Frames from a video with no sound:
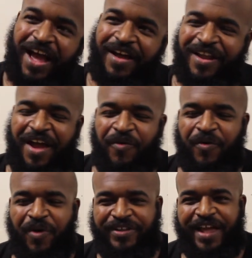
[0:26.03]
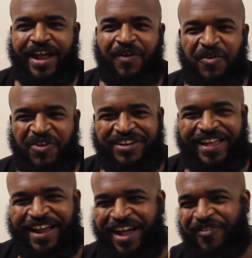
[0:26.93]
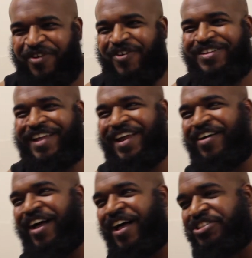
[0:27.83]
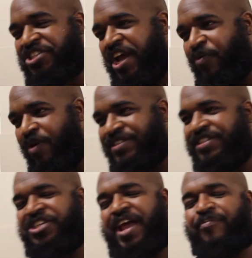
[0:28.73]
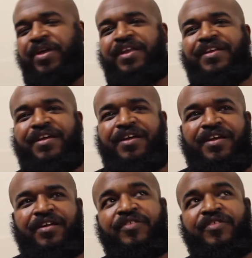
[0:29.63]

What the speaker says: Yeah, we'll work that out. We'll work that out. Shade was the champion.